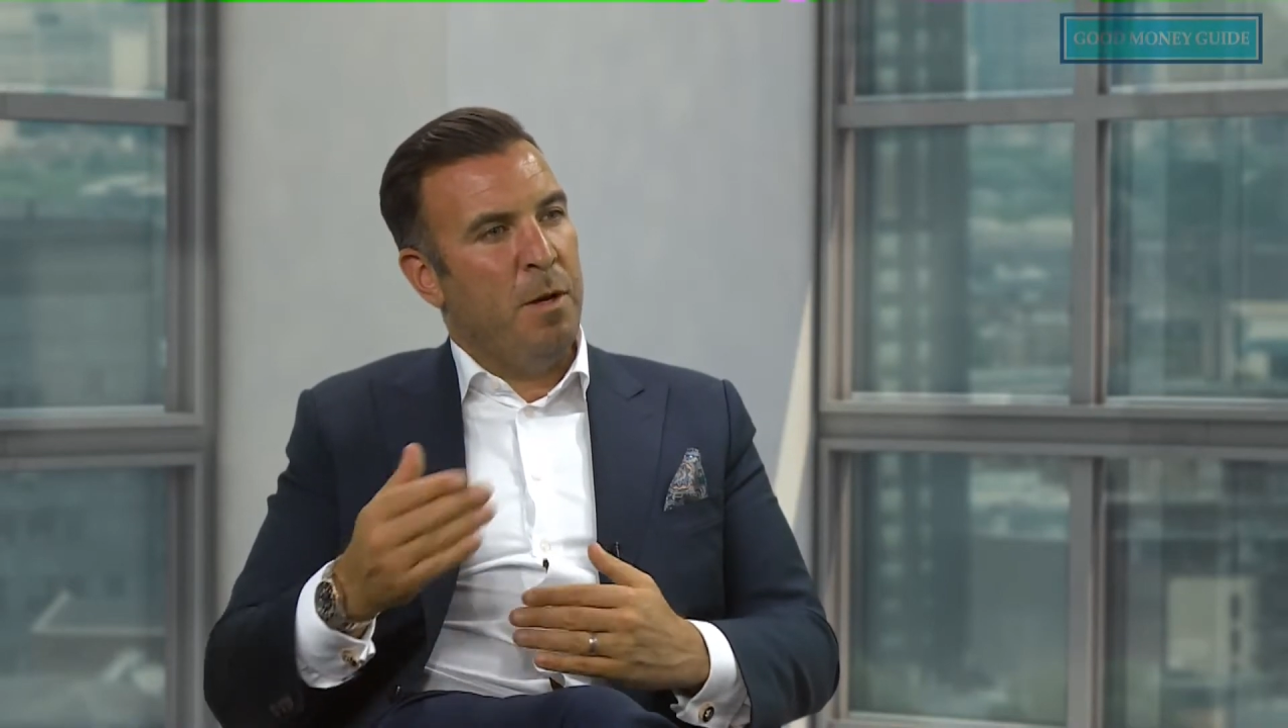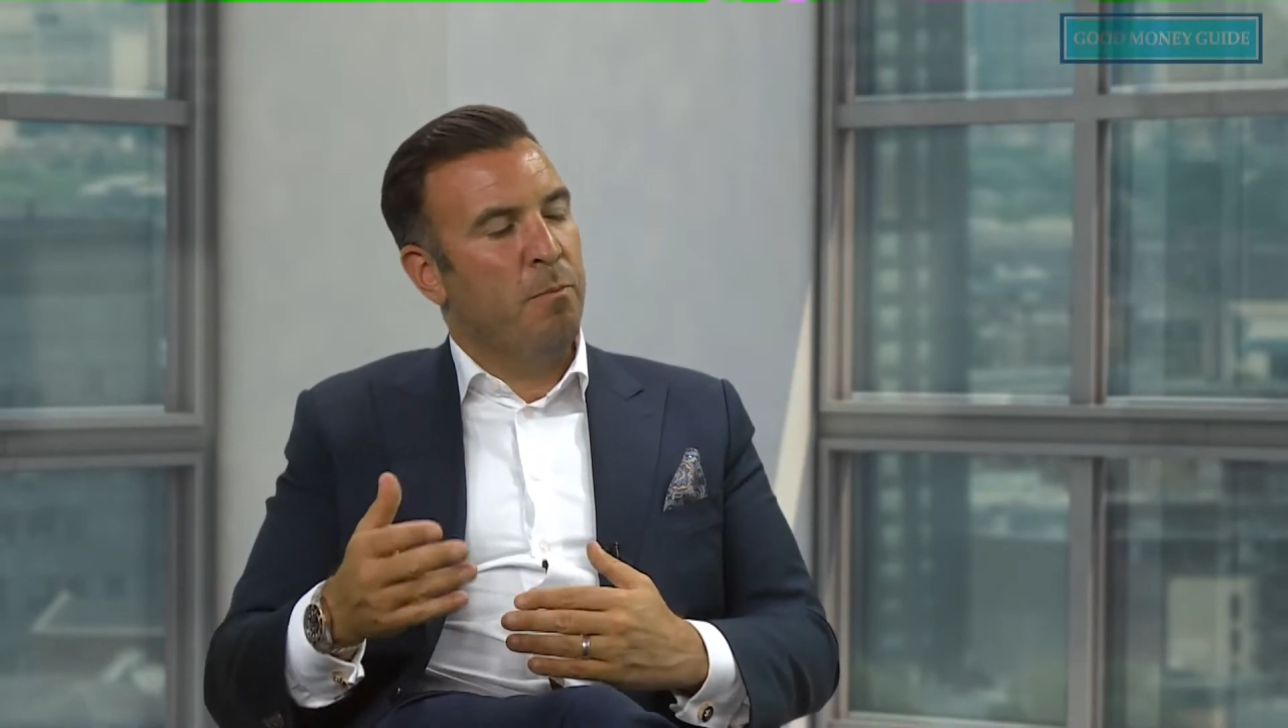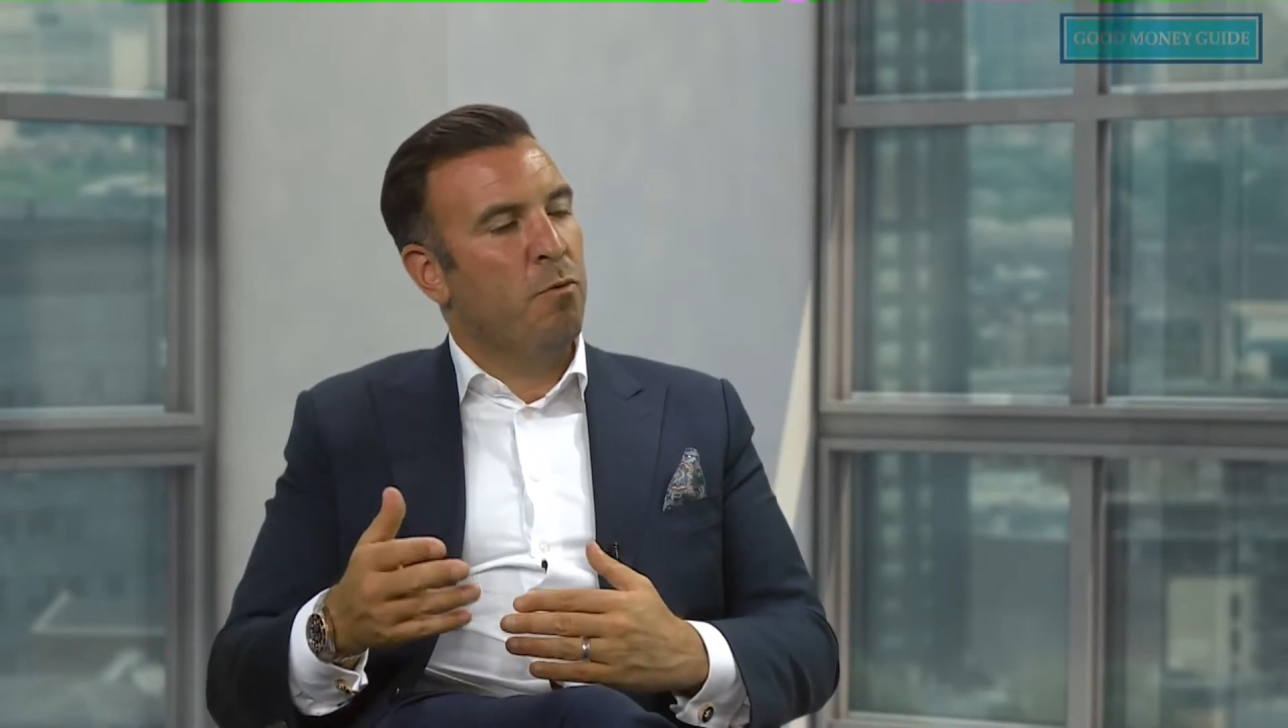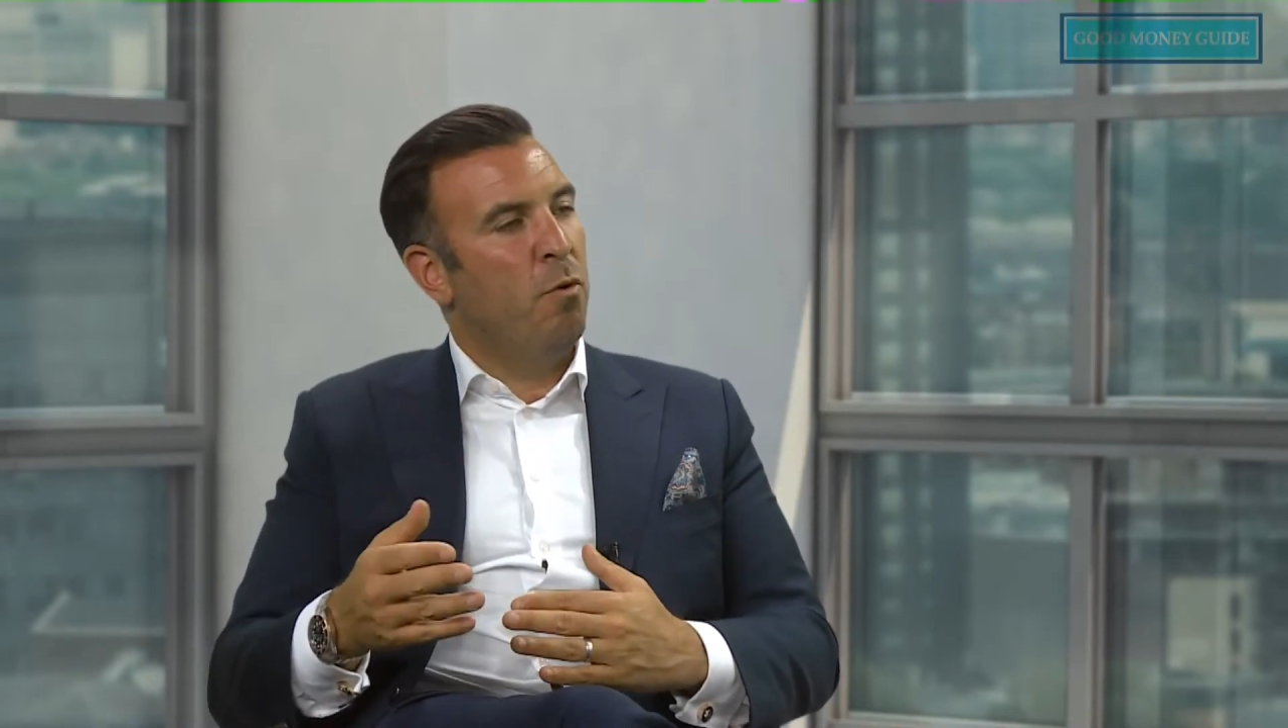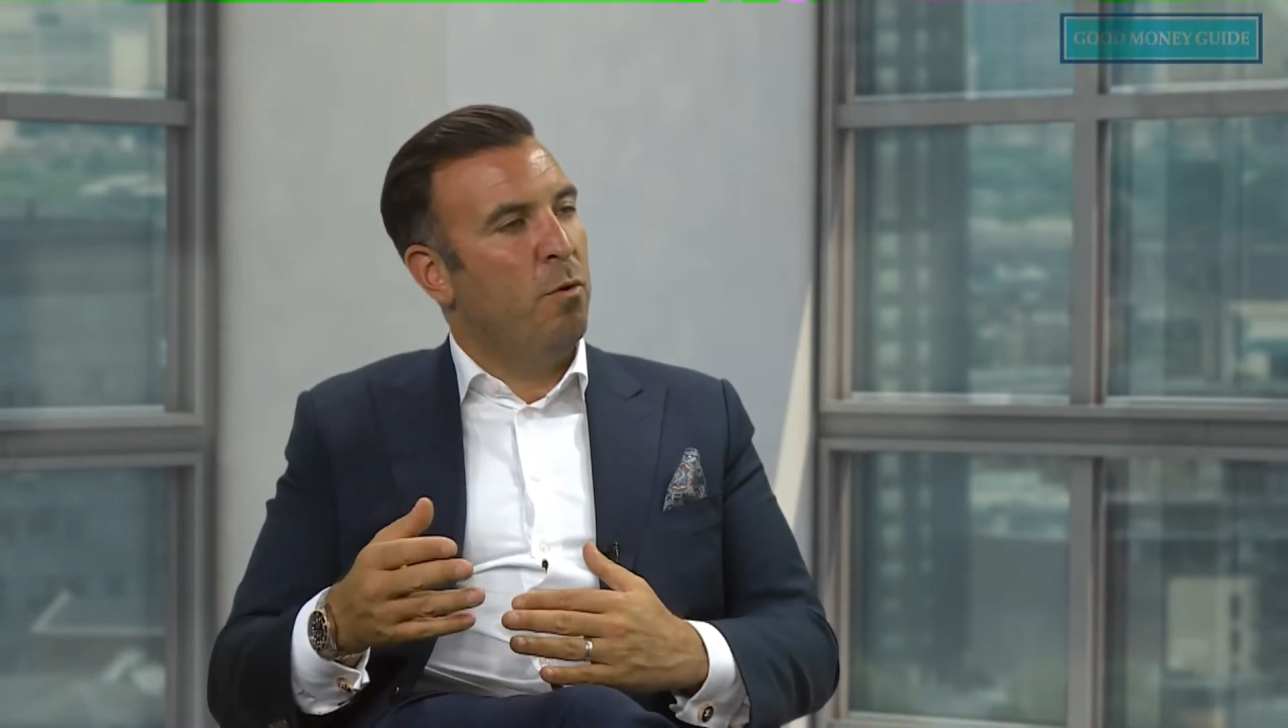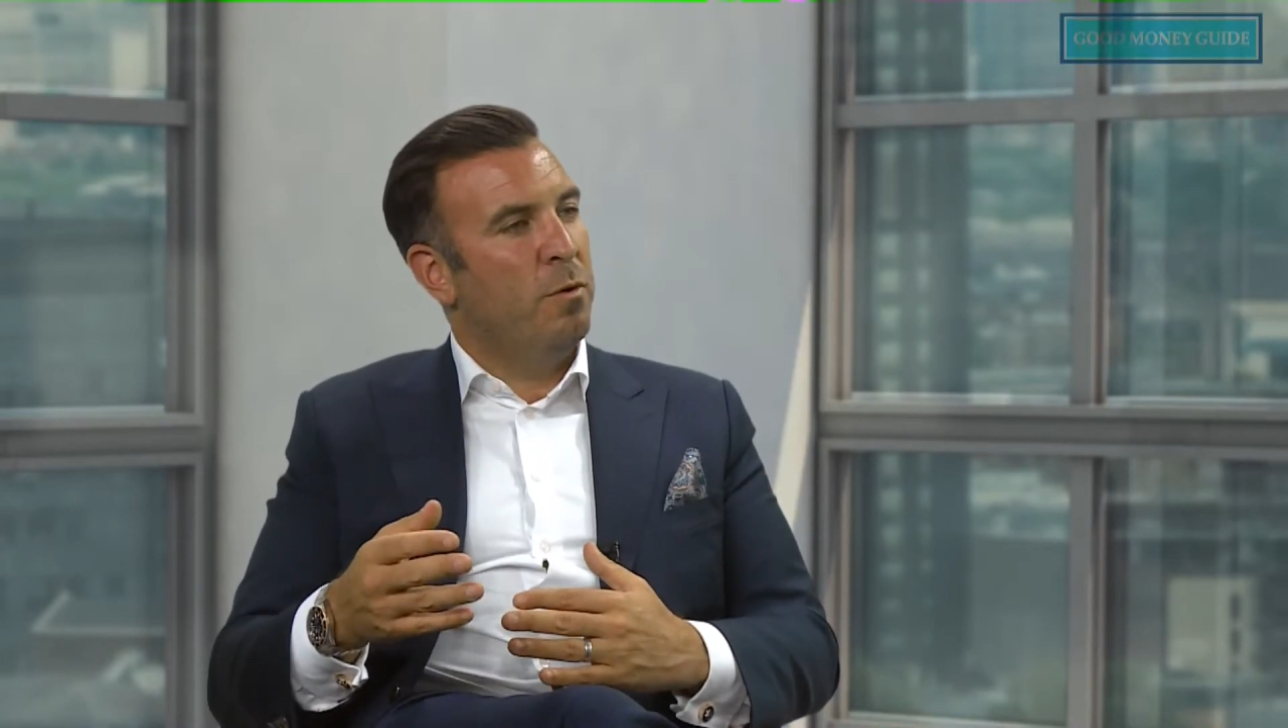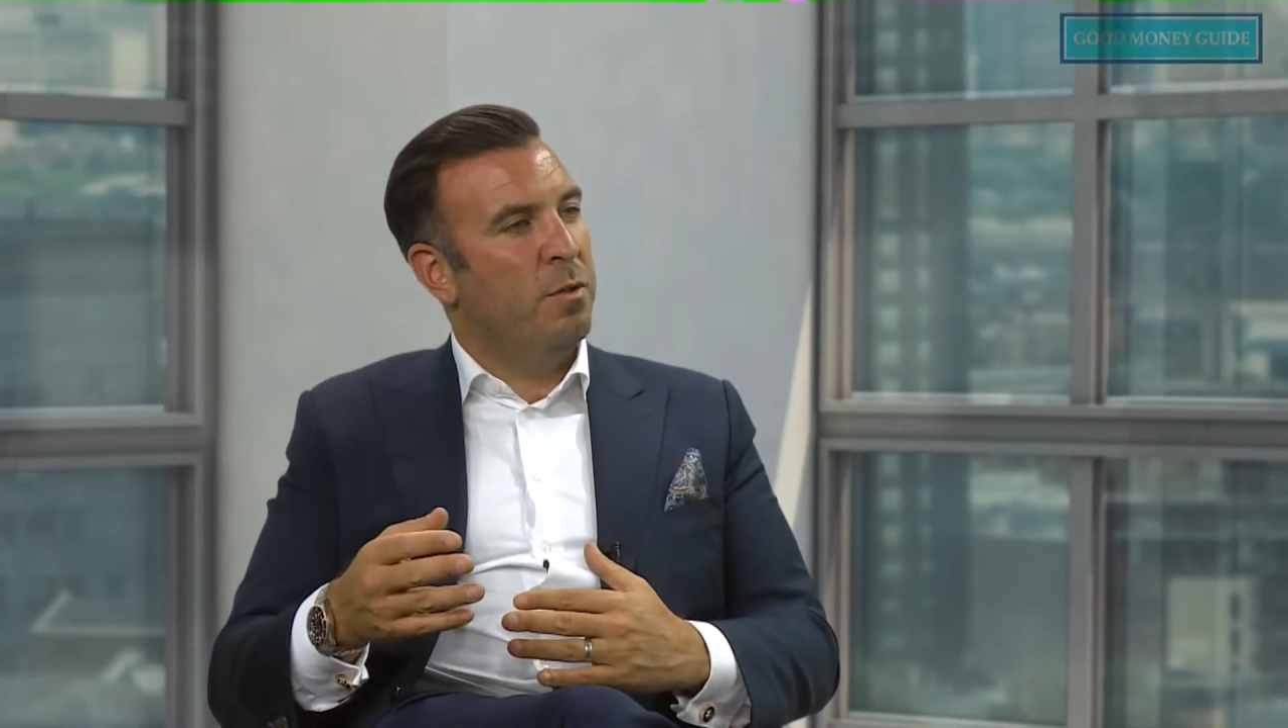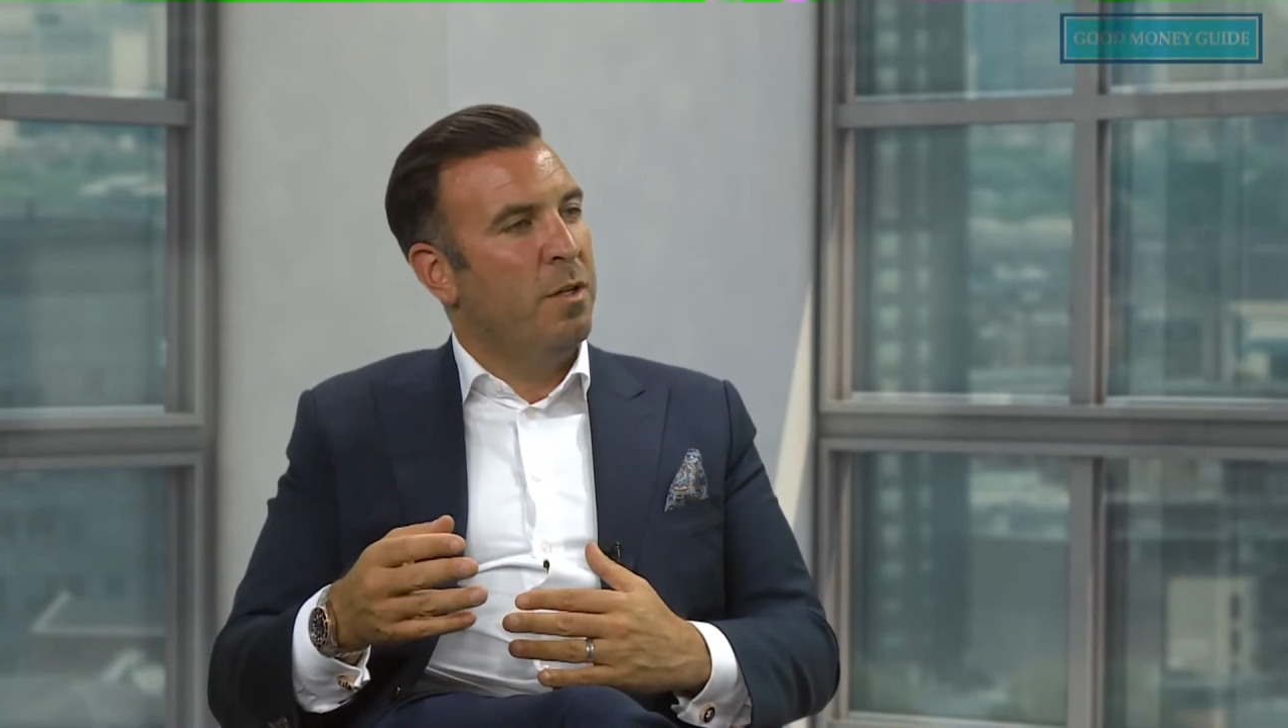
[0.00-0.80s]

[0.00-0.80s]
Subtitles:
abroad,